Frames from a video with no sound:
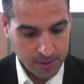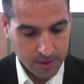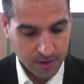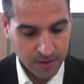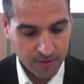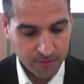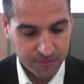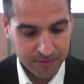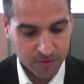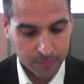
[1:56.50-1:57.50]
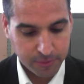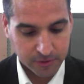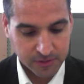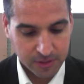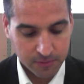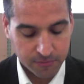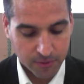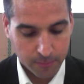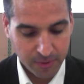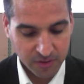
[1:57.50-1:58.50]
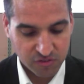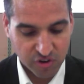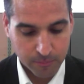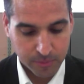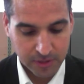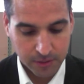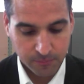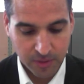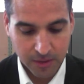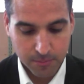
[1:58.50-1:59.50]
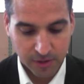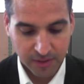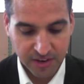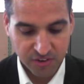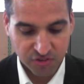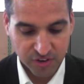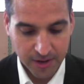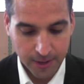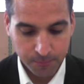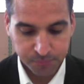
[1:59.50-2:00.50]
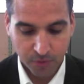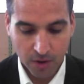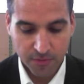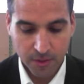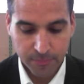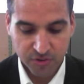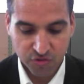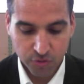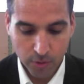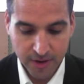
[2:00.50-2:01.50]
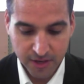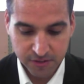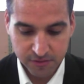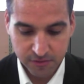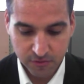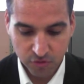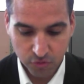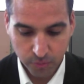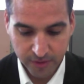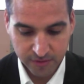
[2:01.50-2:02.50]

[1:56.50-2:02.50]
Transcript: Another favorite building for base jumping in Malaysia are the Petronas Twin